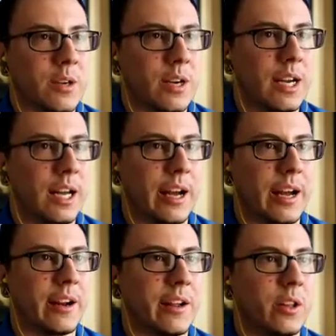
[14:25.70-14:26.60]
Yeah, so I
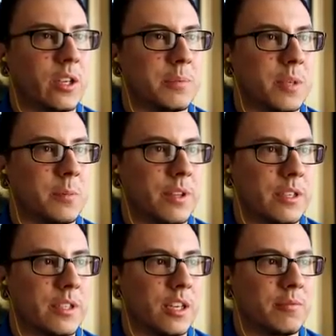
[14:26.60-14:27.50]
had I had to look up
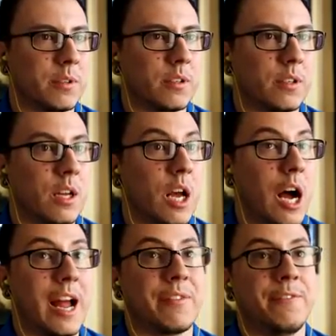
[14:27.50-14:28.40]
some of this stuff.
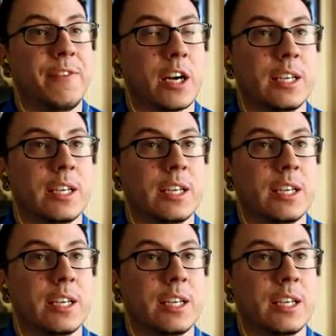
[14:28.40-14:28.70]
I have the